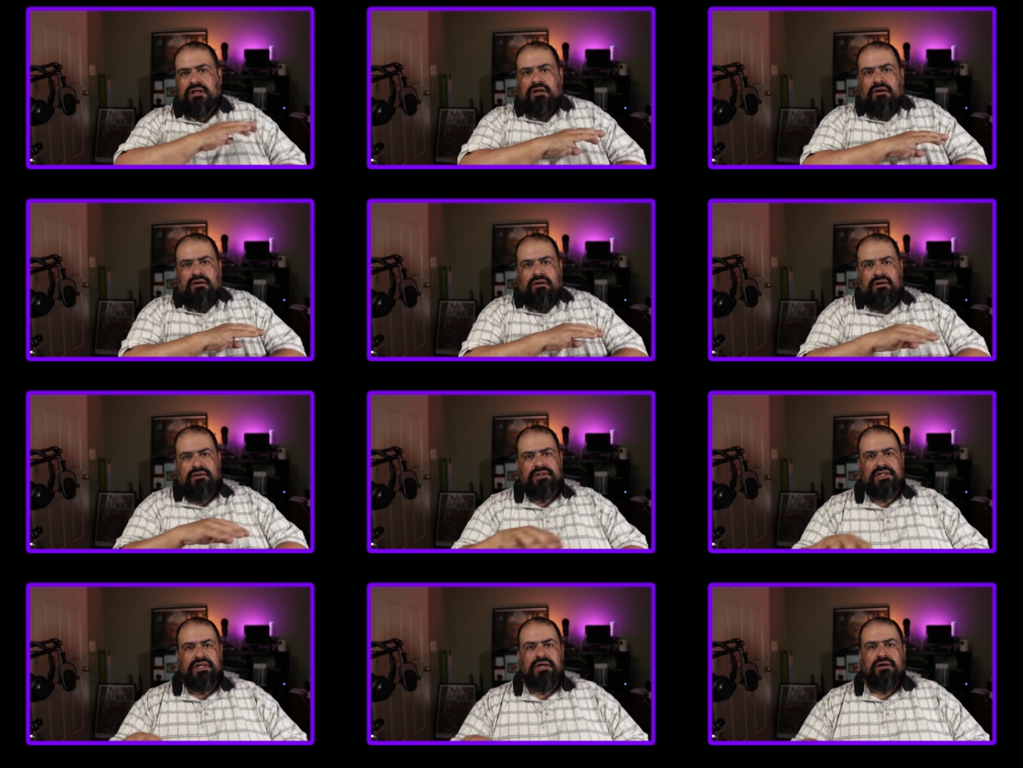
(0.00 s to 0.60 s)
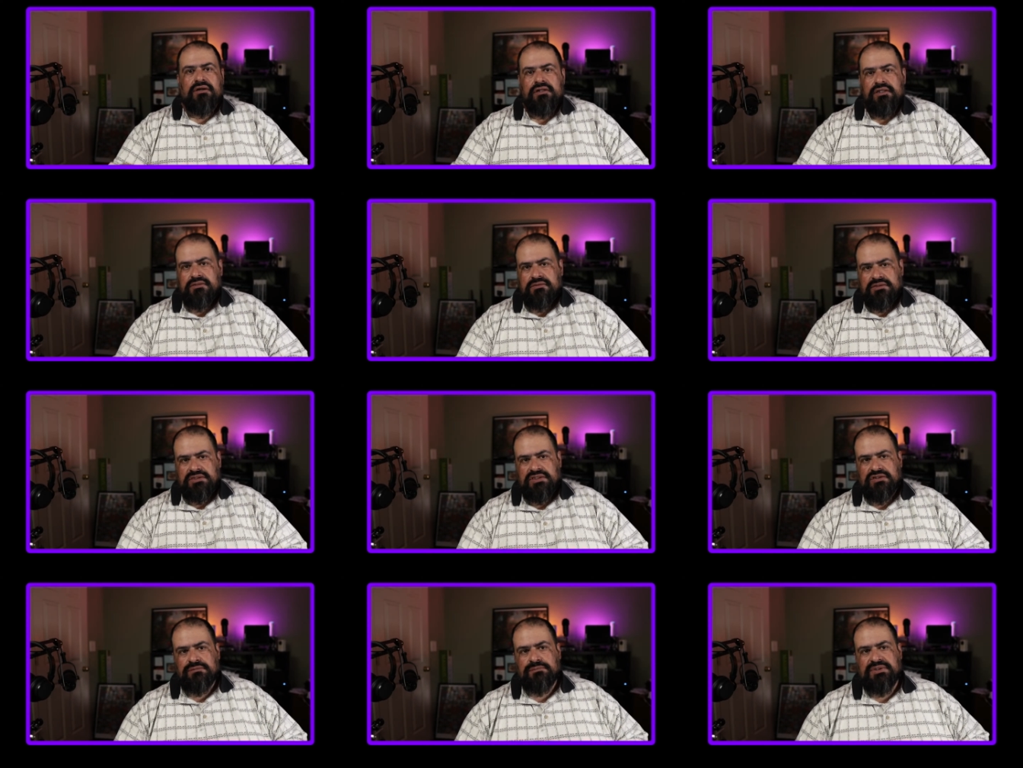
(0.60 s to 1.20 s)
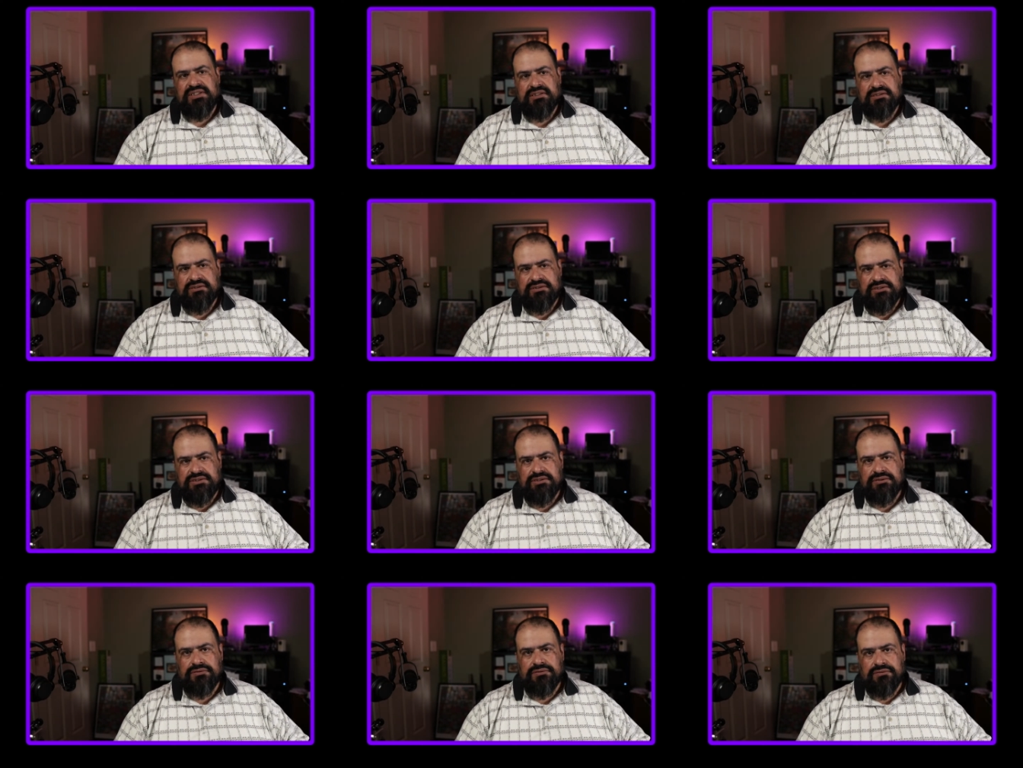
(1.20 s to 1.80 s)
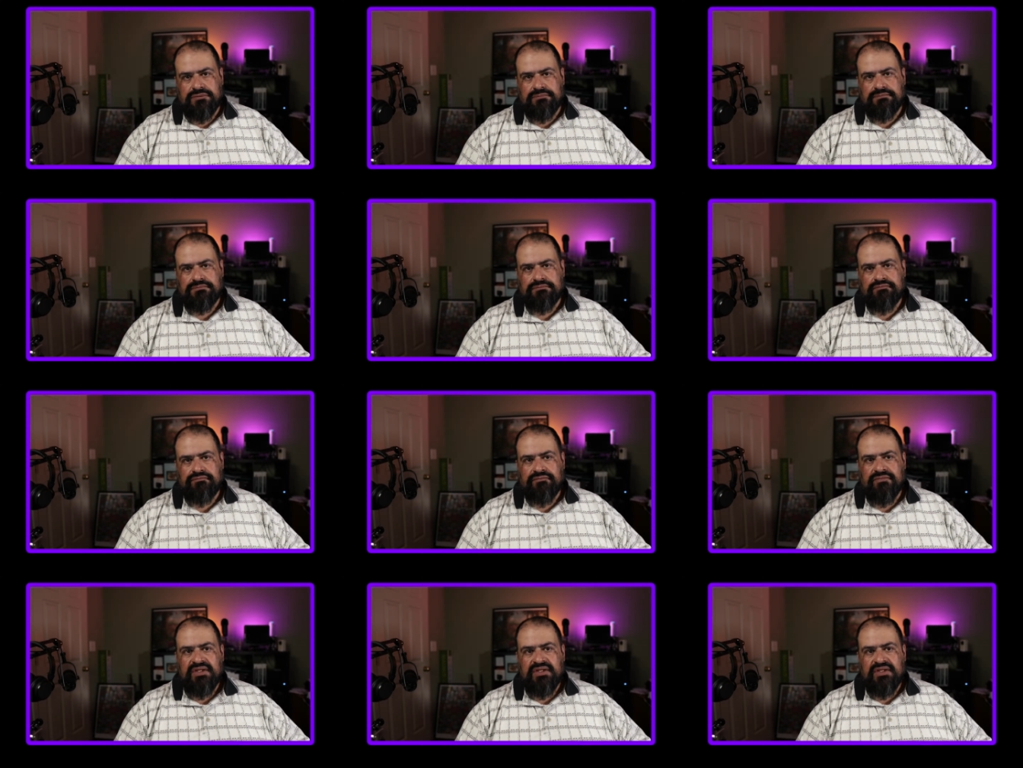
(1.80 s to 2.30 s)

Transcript: all the audio is going to be the zoom.